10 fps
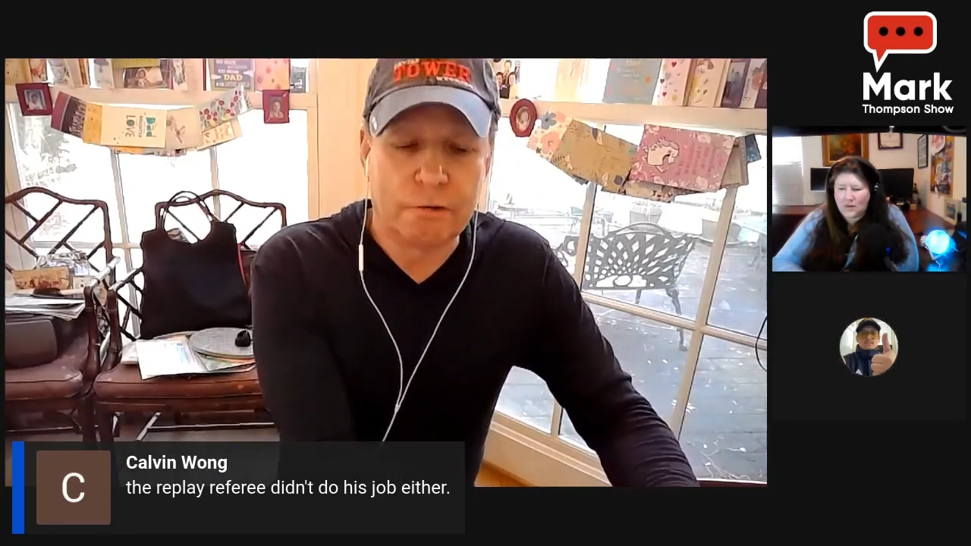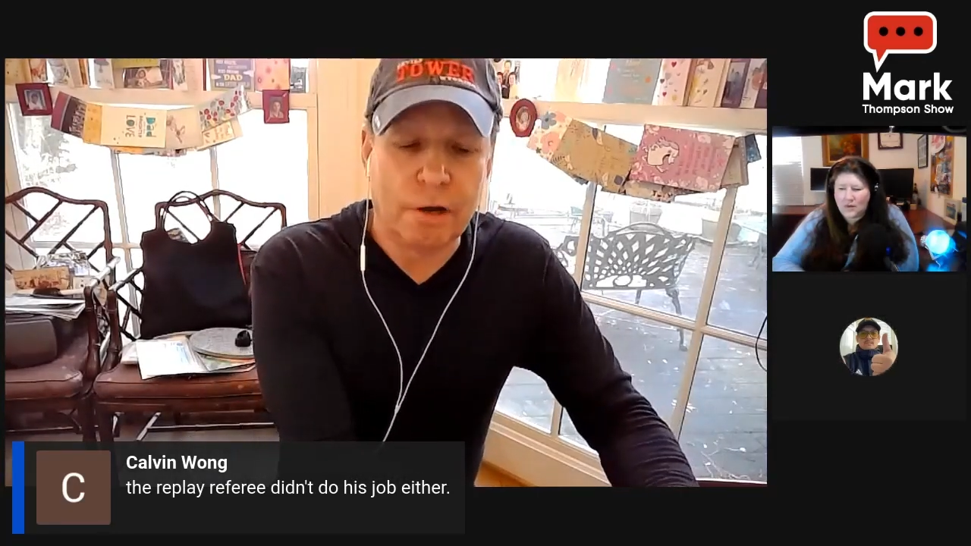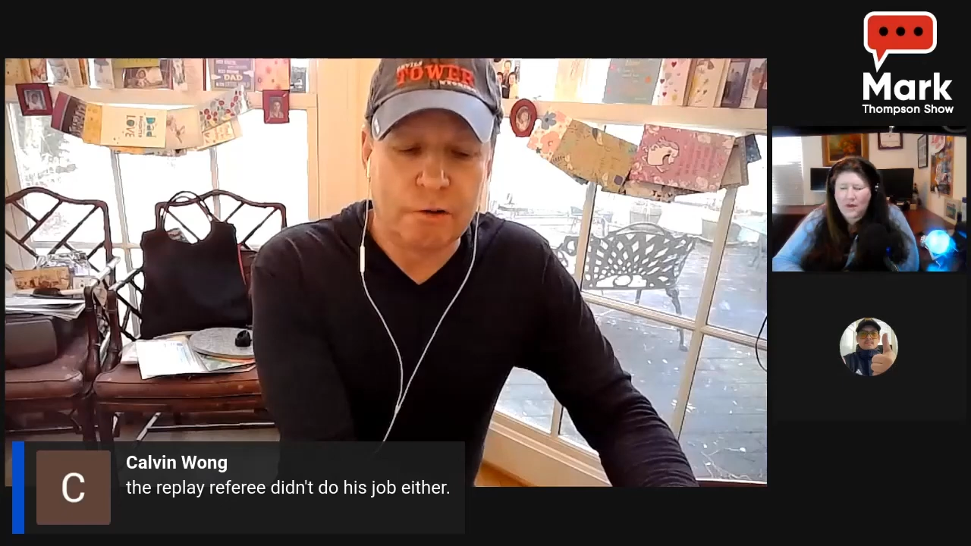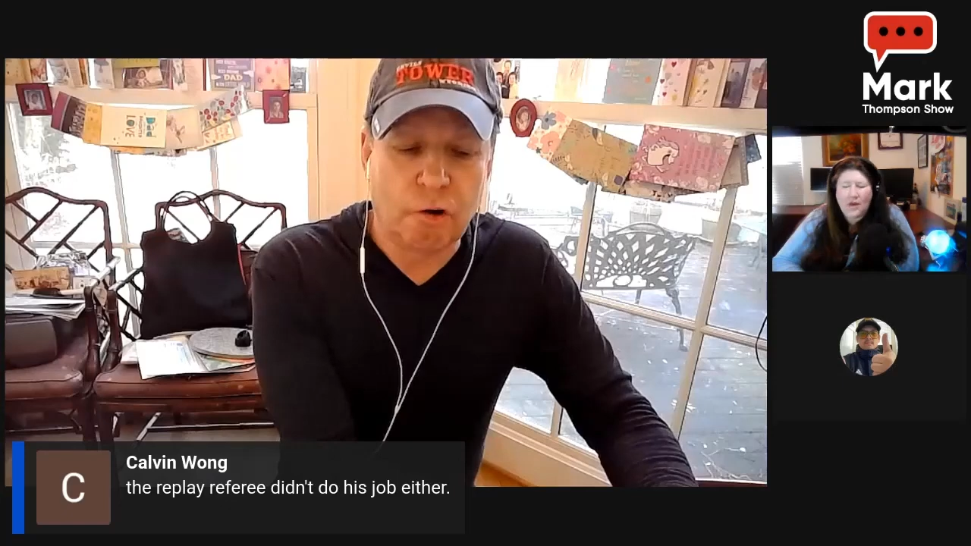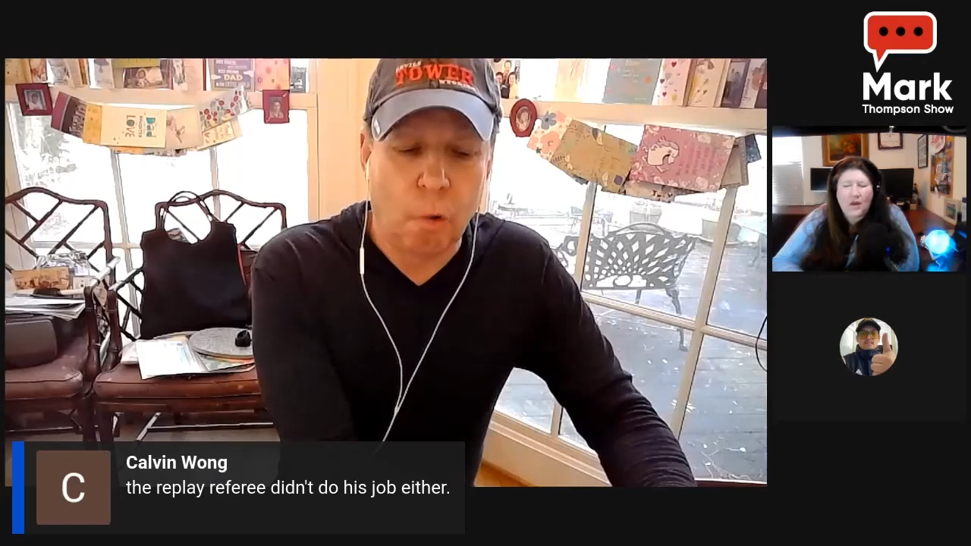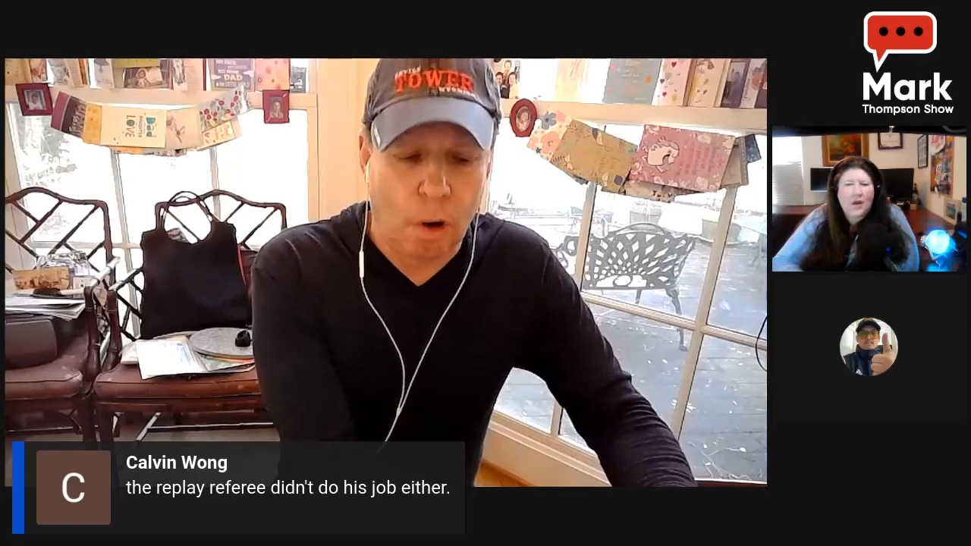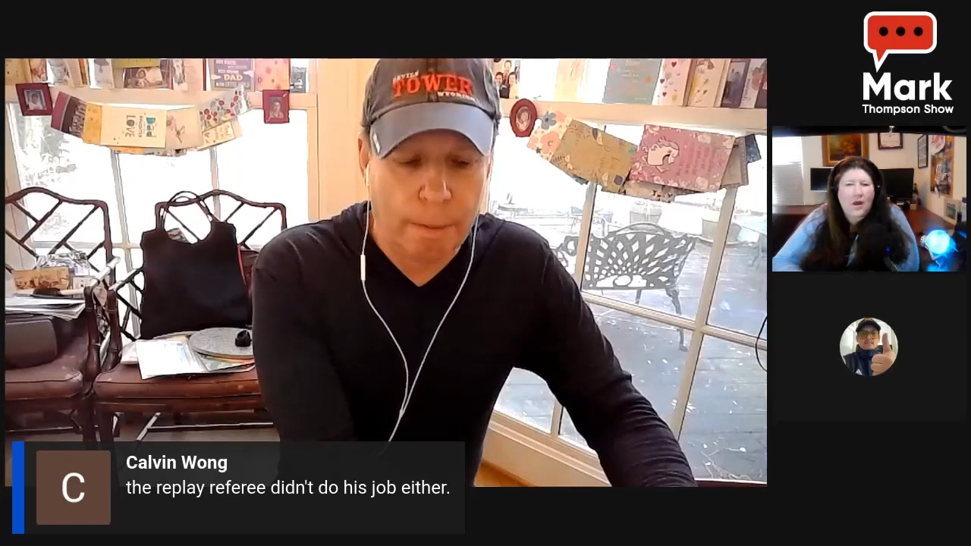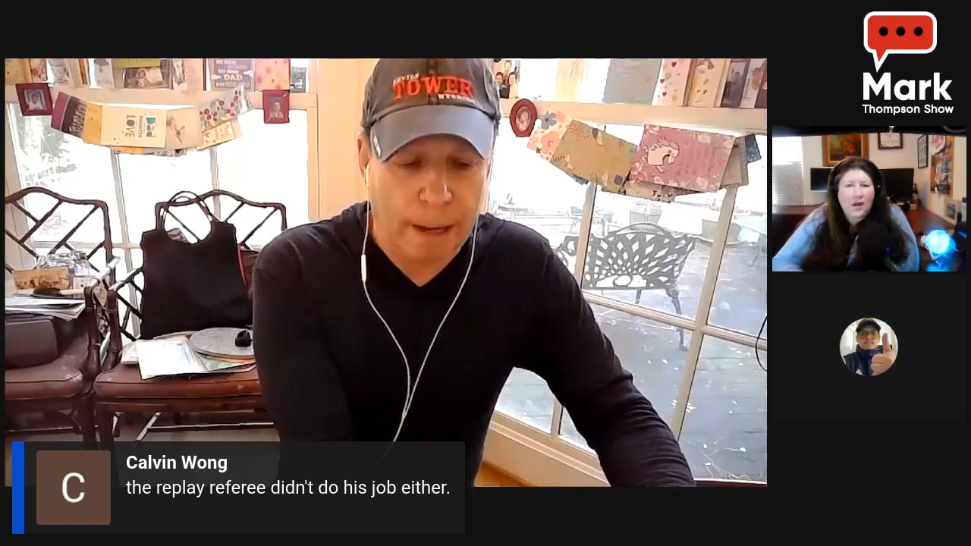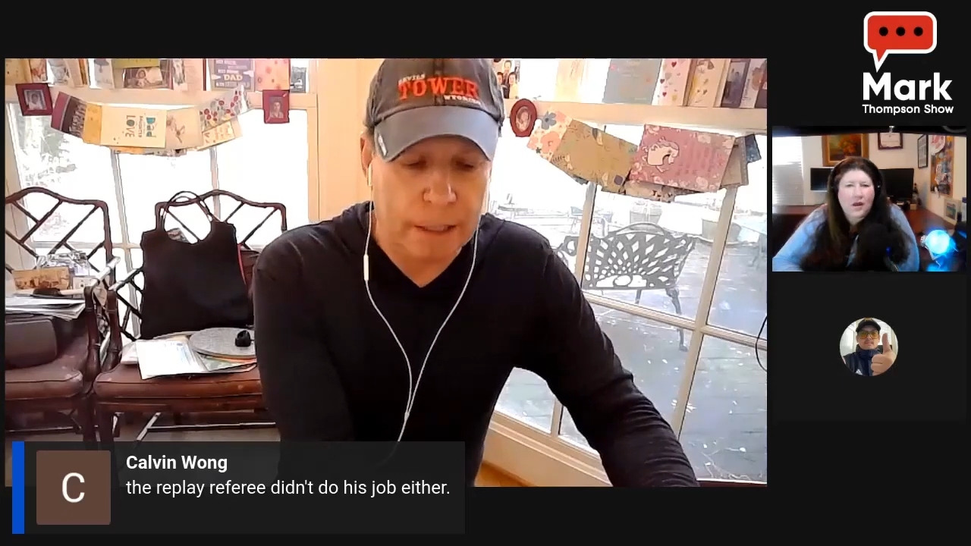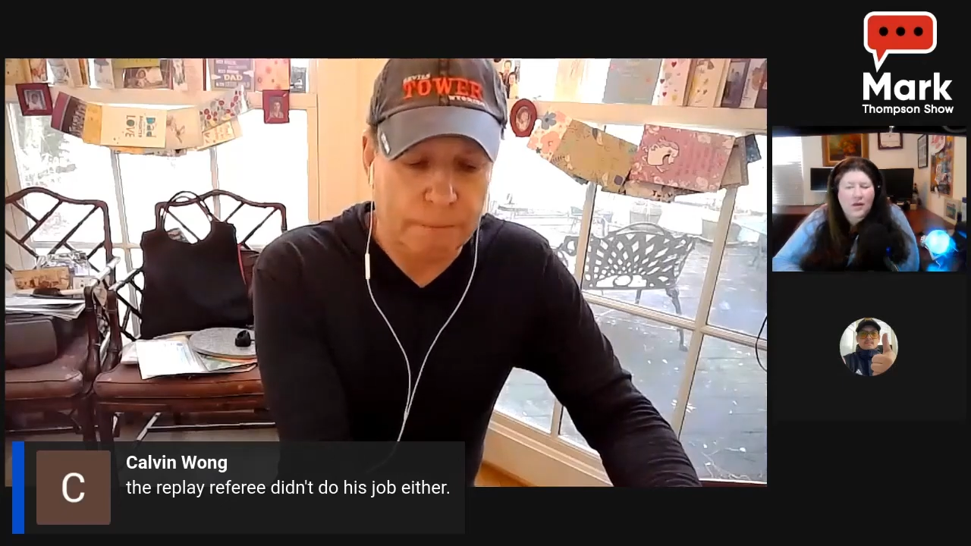It's a
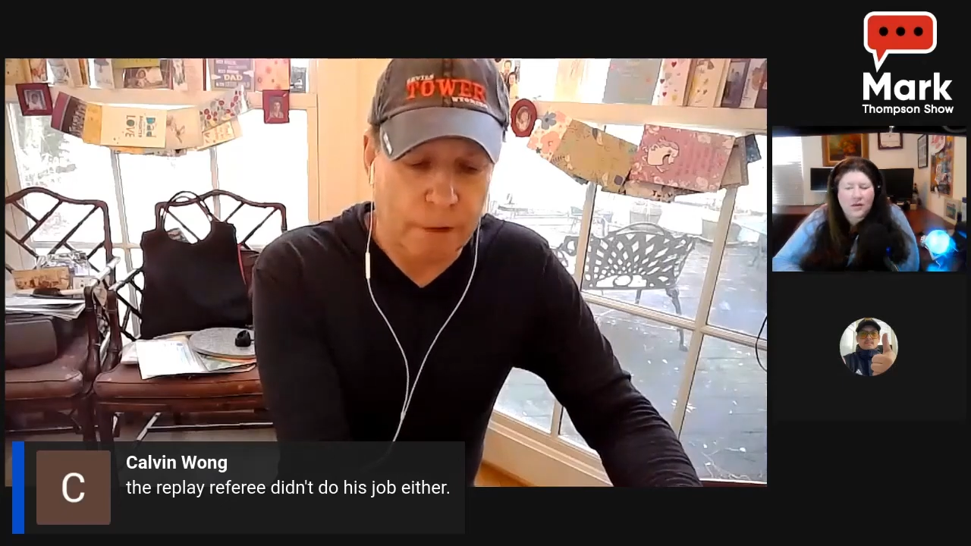quarterback league.